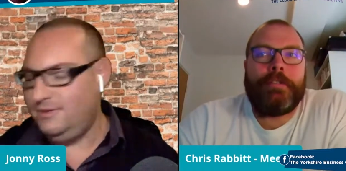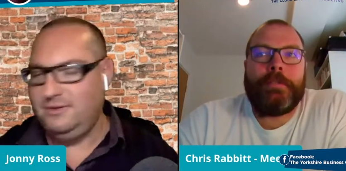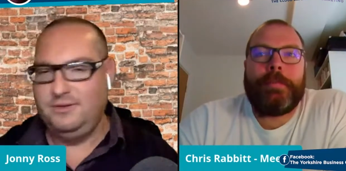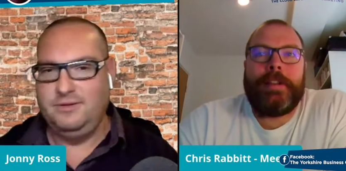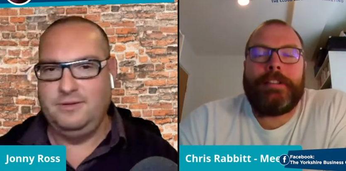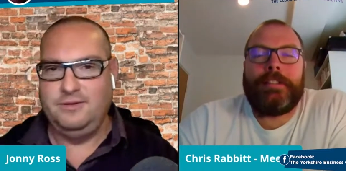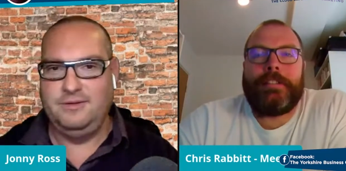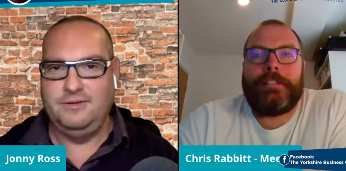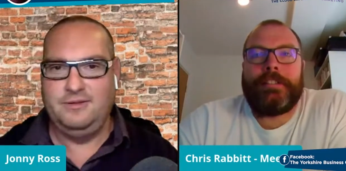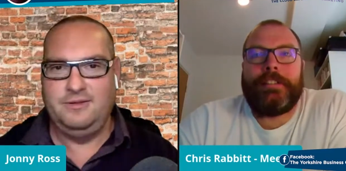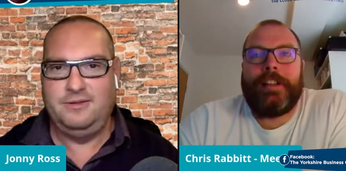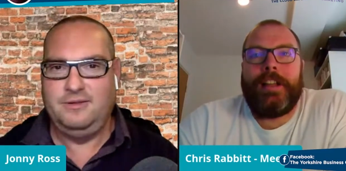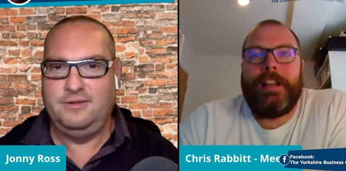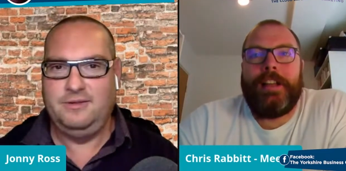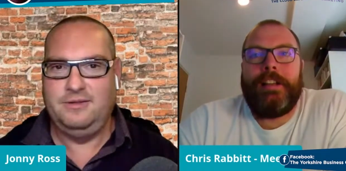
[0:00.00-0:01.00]
Speaker 1: row, depending
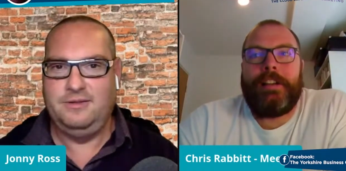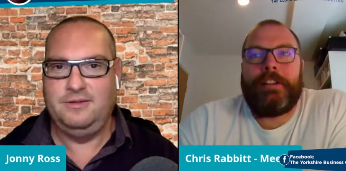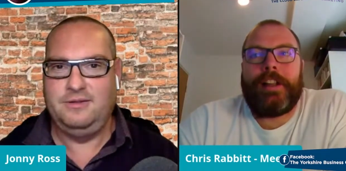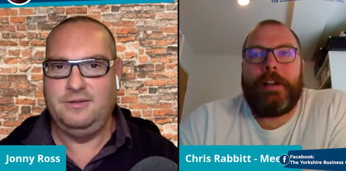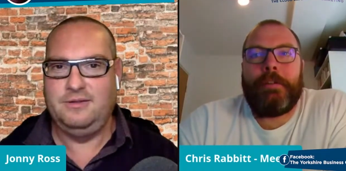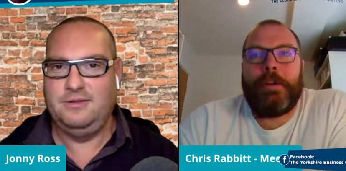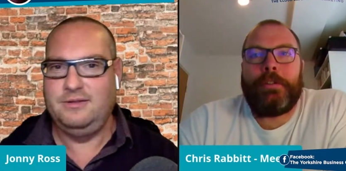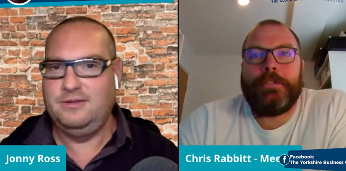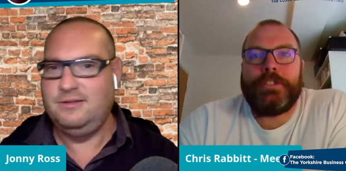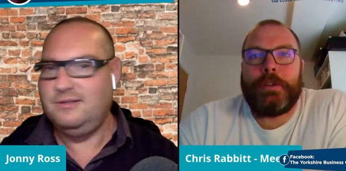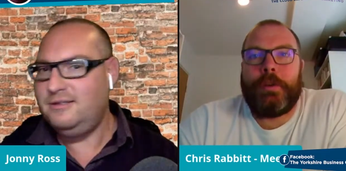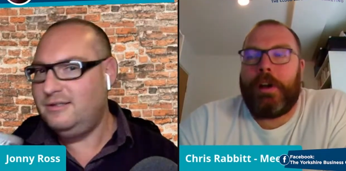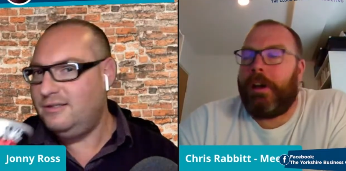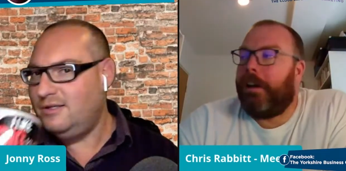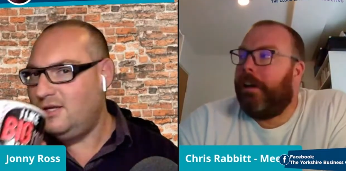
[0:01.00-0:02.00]
on on how old
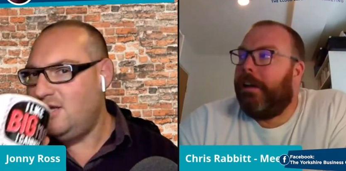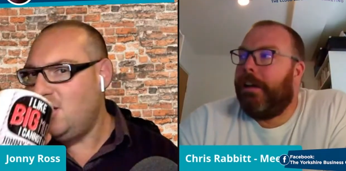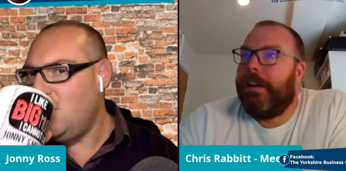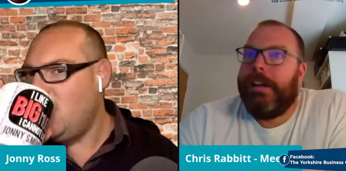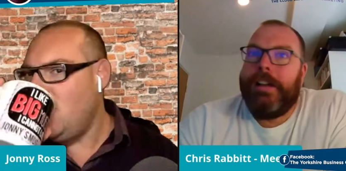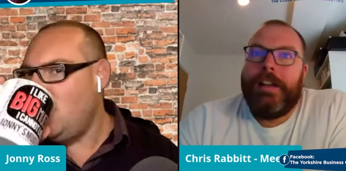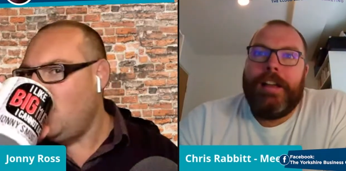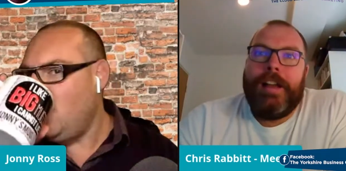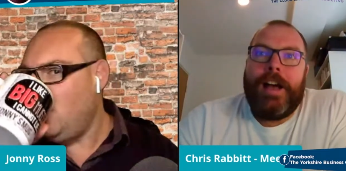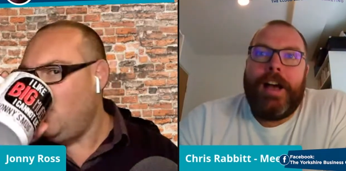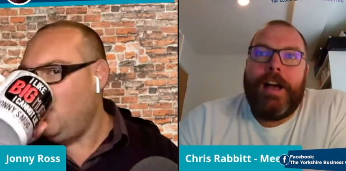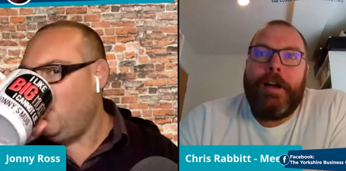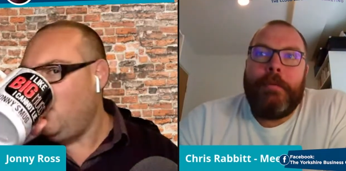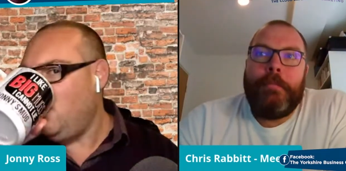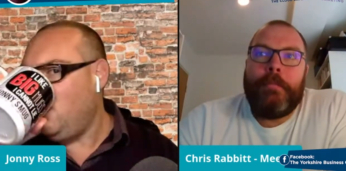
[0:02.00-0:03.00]
you are.
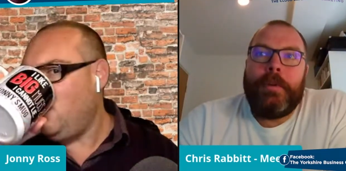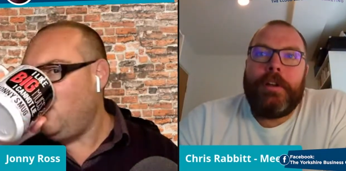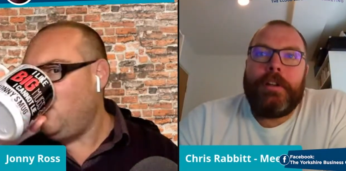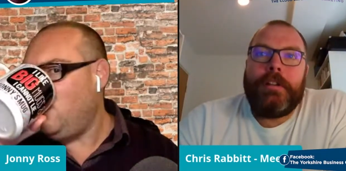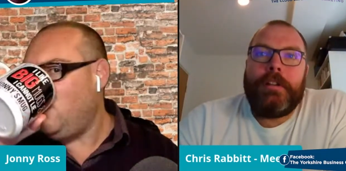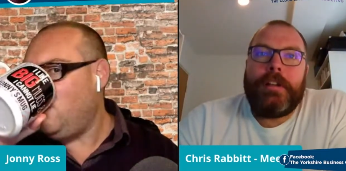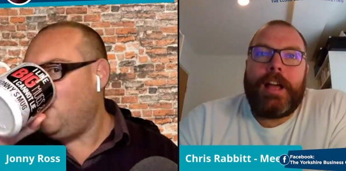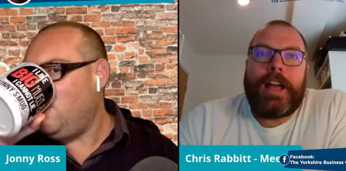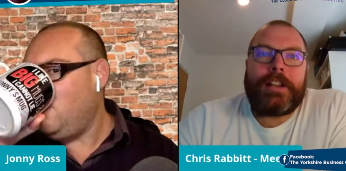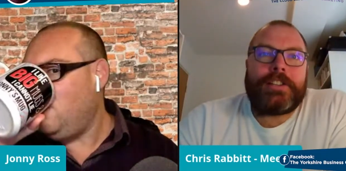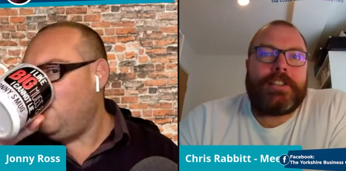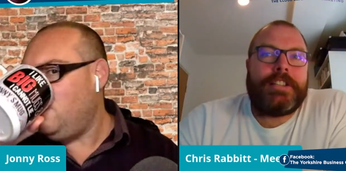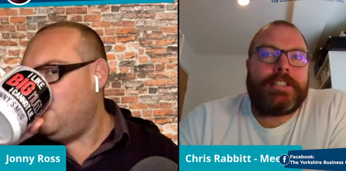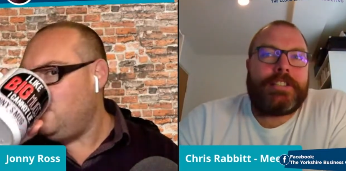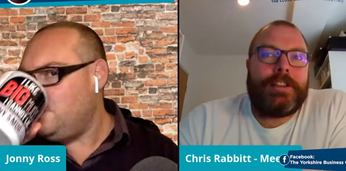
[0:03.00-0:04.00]
Um,
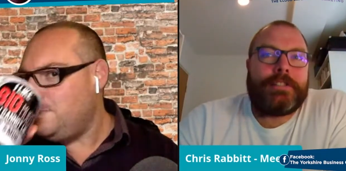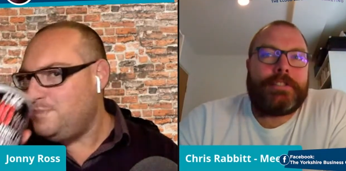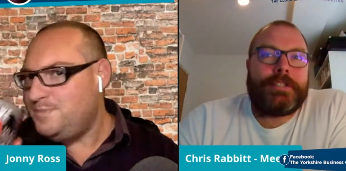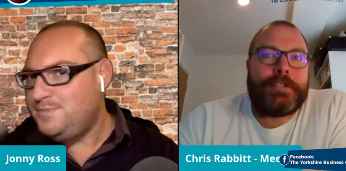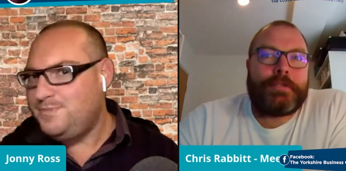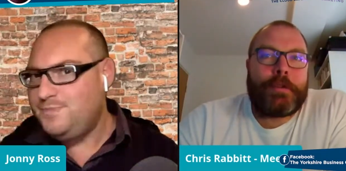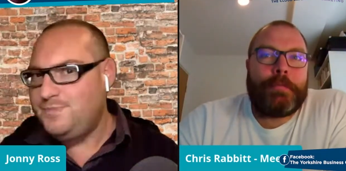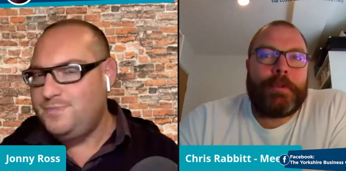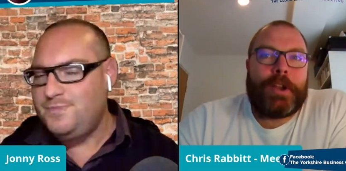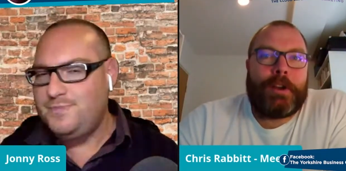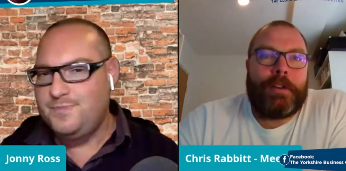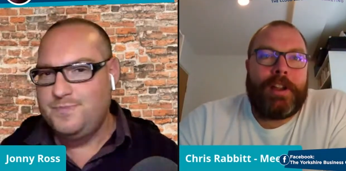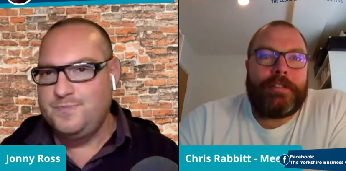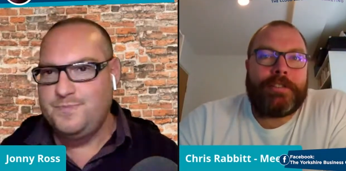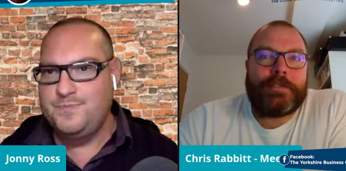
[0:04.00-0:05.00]
actually started his rugby
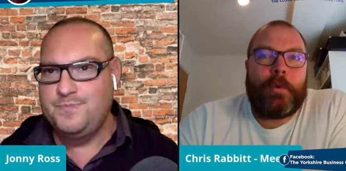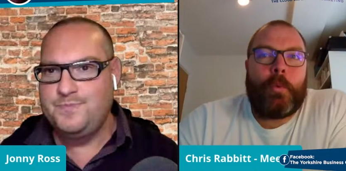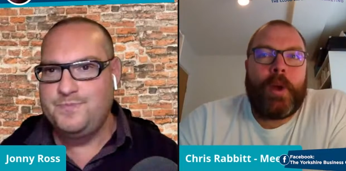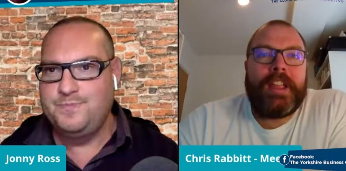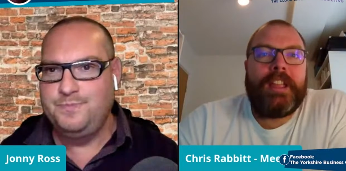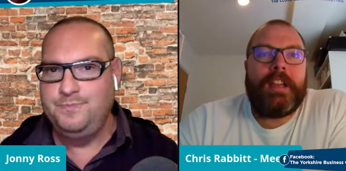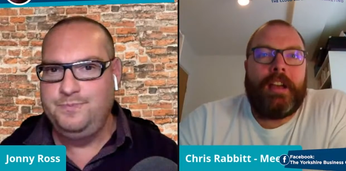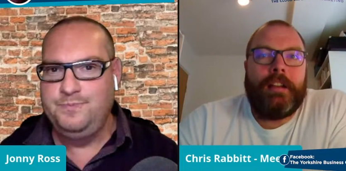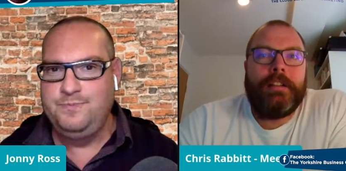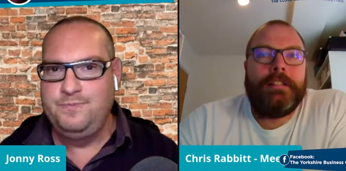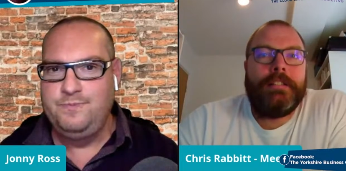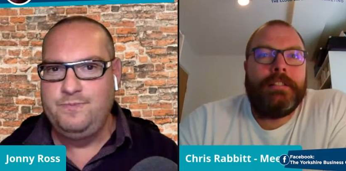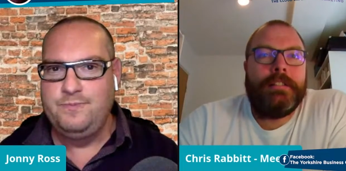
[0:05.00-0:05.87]
career as a winger.